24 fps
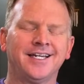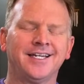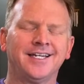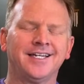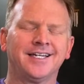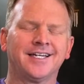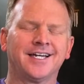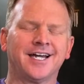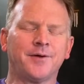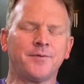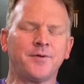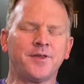
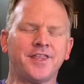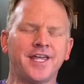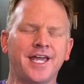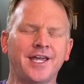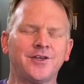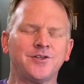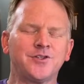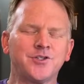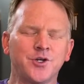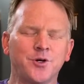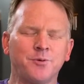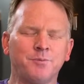God, we thank you
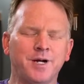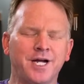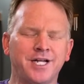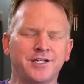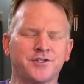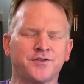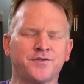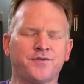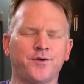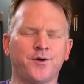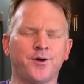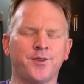so much
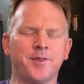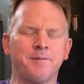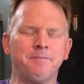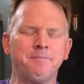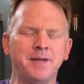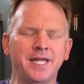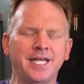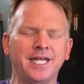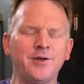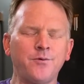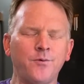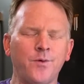for the
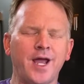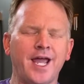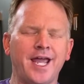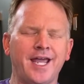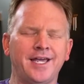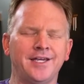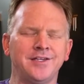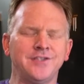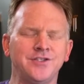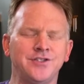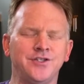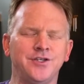many
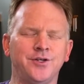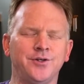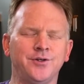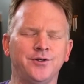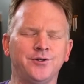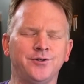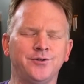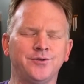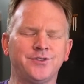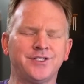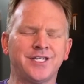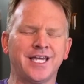ways
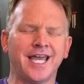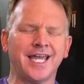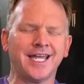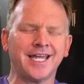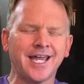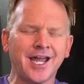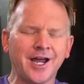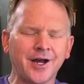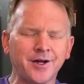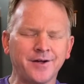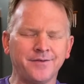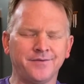you take
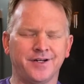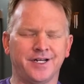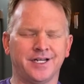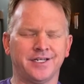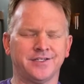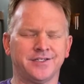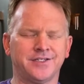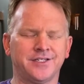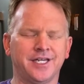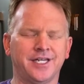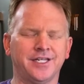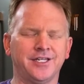care of
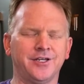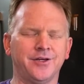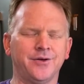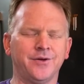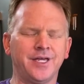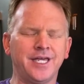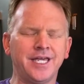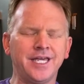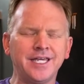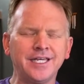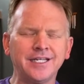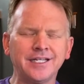us and you
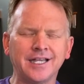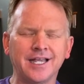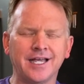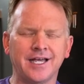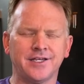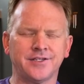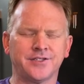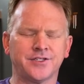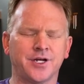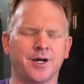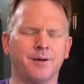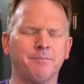heal
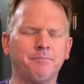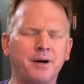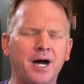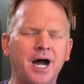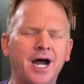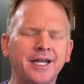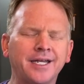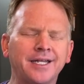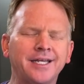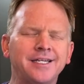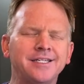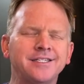us, our
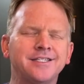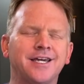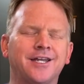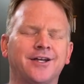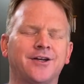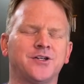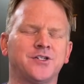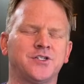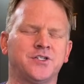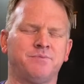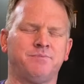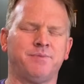bodies and our
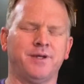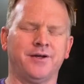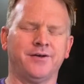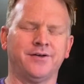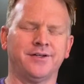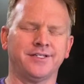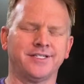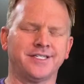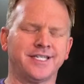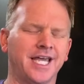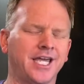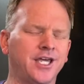
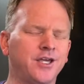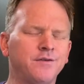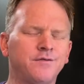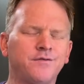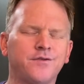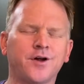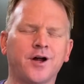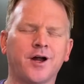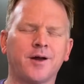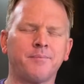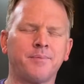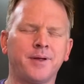spirits. Thank you
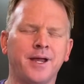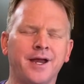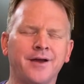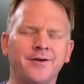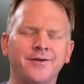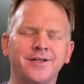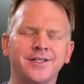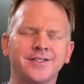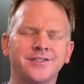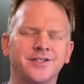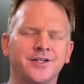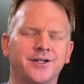for our
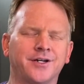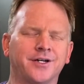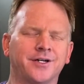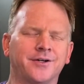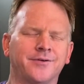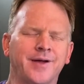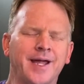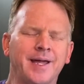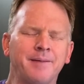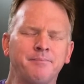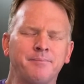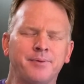parents and our
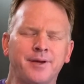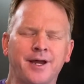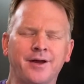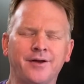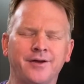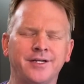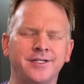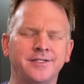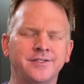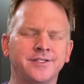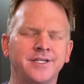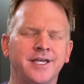
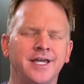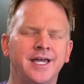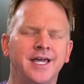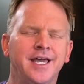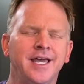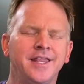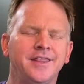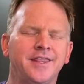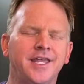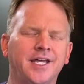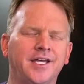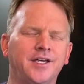grandparents.
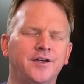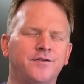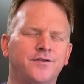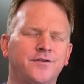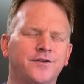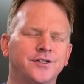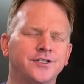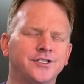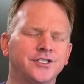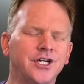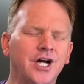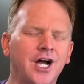Thank you for
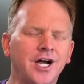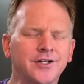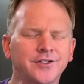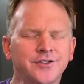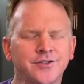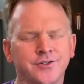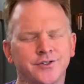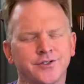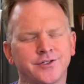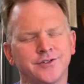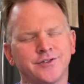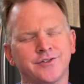
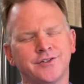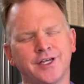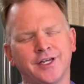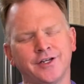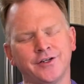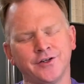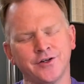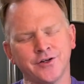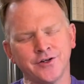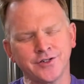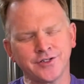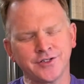doctors and
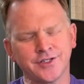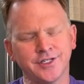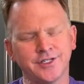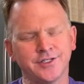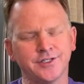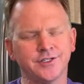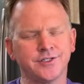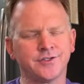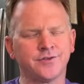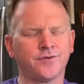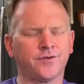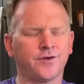
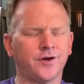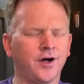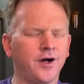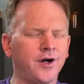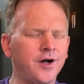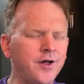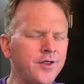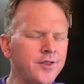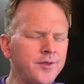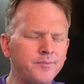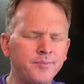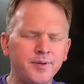nurses, for
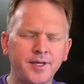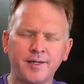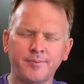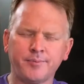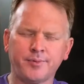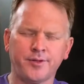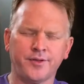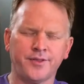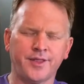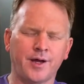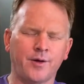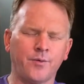all the
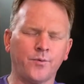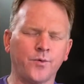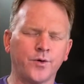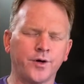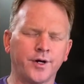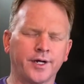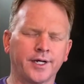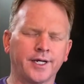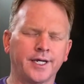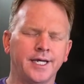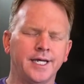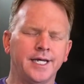people that
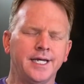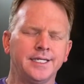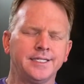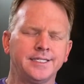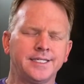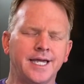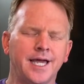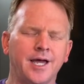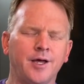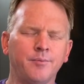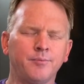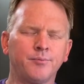work to
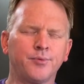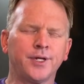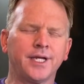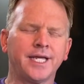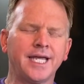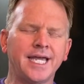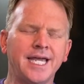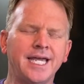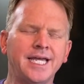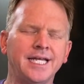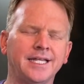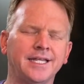help bring
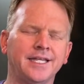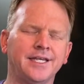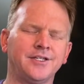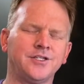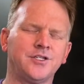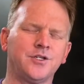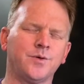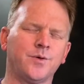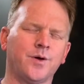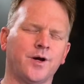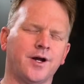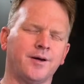healing
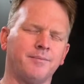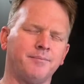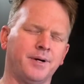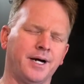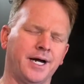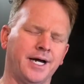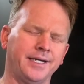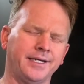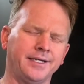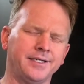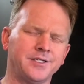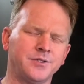to our
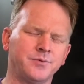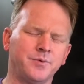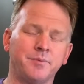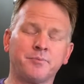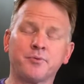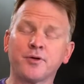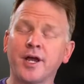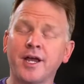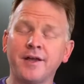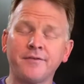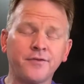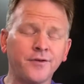bodies. We
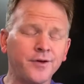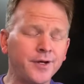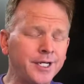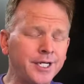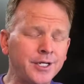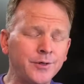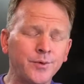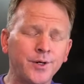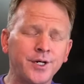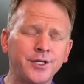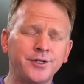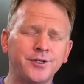pray for
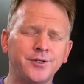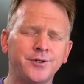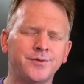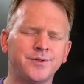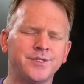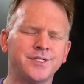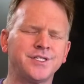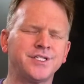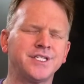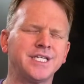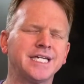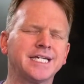anyone who is
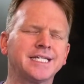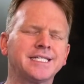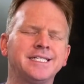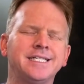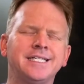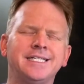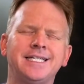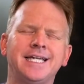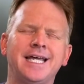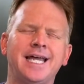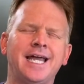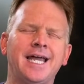sick
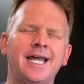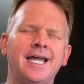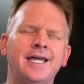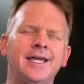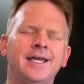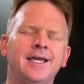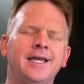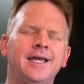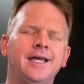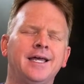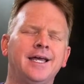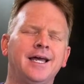today.
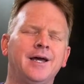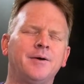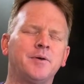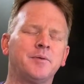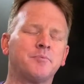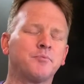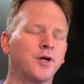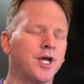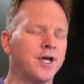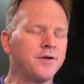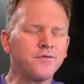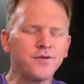We
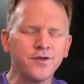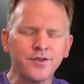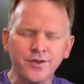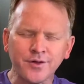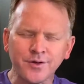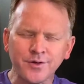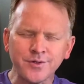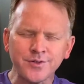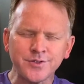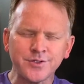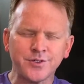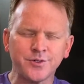pray for
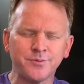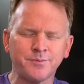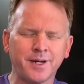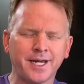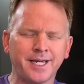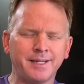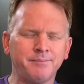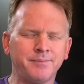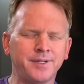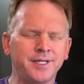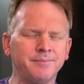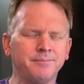those who
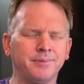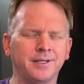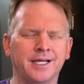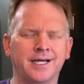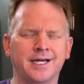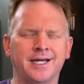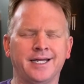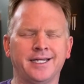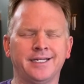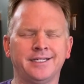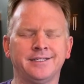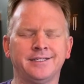might be
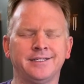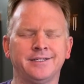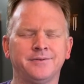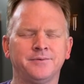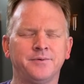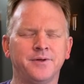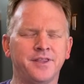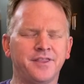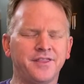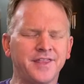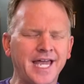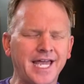blind.
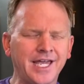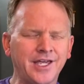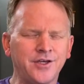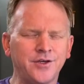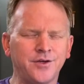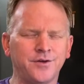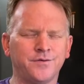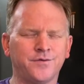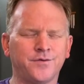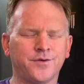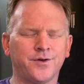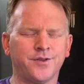We thank
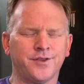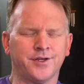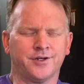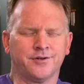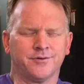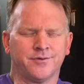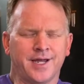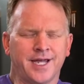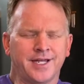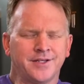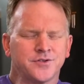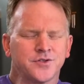you for the
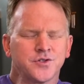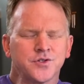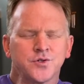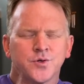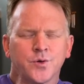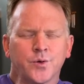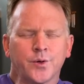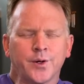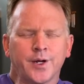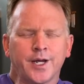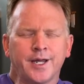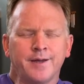great
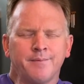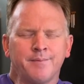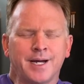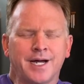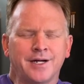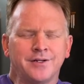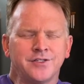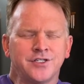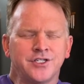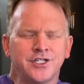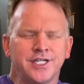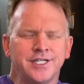story
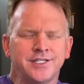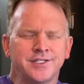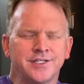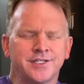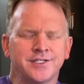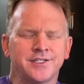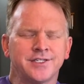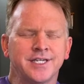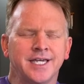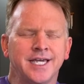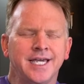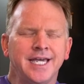about
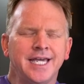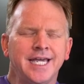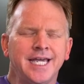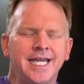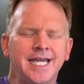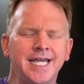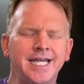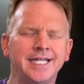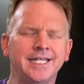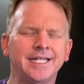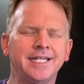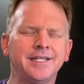Jesus
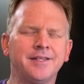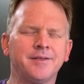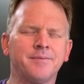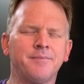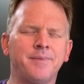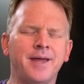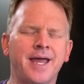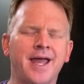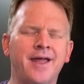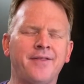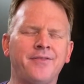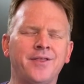healing the
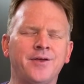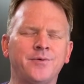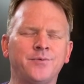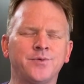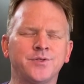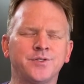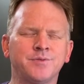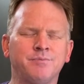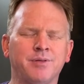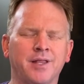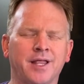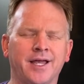man that
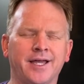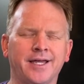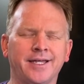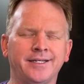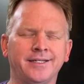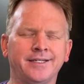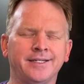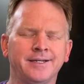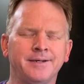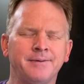was blind.